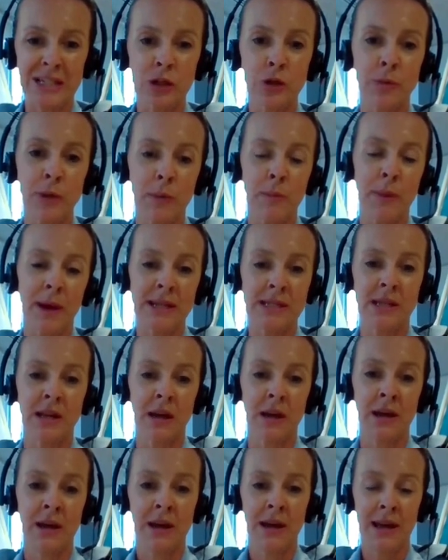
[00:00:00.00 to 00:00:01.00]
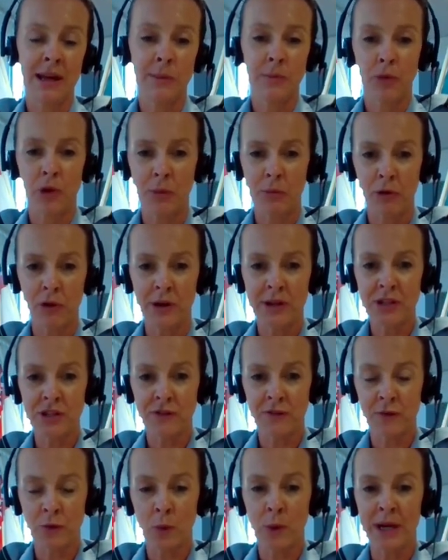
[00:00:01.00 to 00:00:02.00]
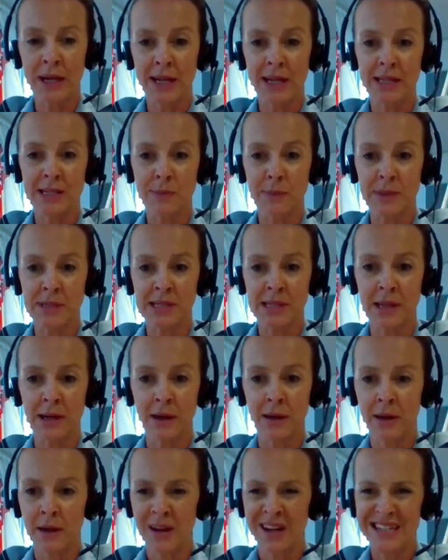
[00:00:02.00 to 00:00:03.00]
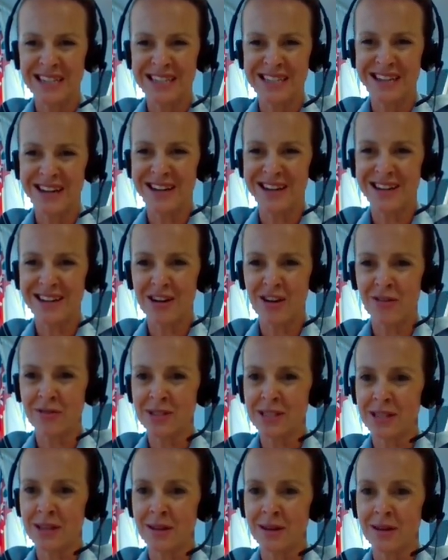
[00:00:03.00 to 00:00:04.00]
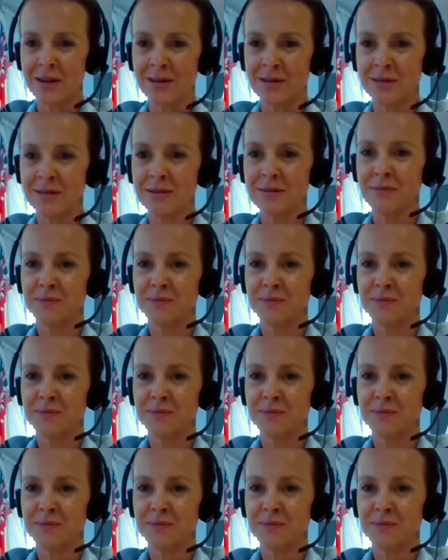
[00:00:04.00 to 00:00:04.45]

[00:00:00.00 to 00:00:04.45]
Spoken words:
a little bit better in preparation for when it gets busier. Does that answer that?